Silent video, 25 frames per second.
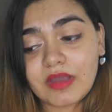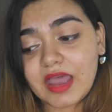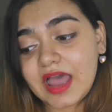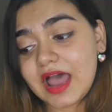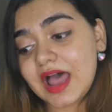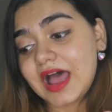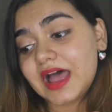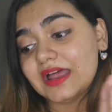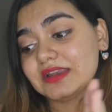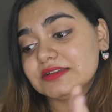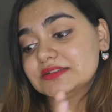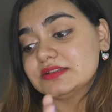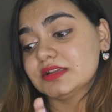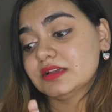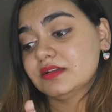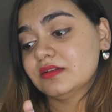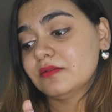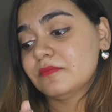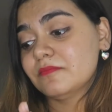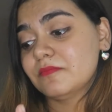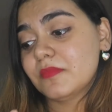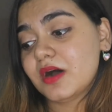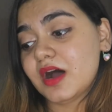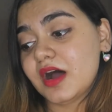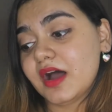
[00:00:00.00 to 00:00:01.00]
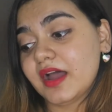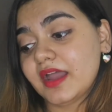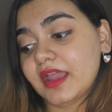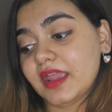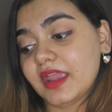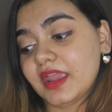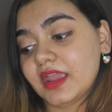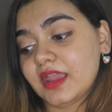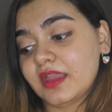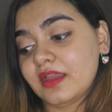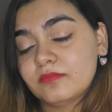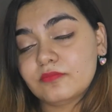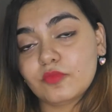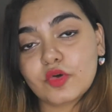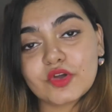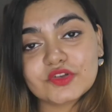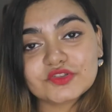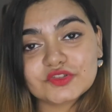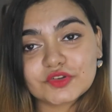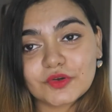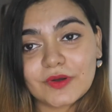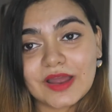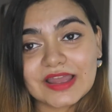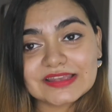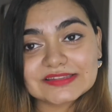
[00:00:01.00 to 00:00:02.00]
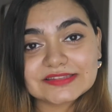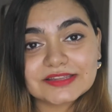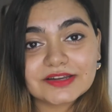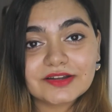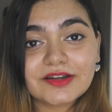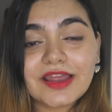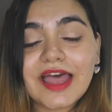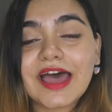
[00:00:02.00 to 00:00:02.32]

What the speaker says: and my moisturizer,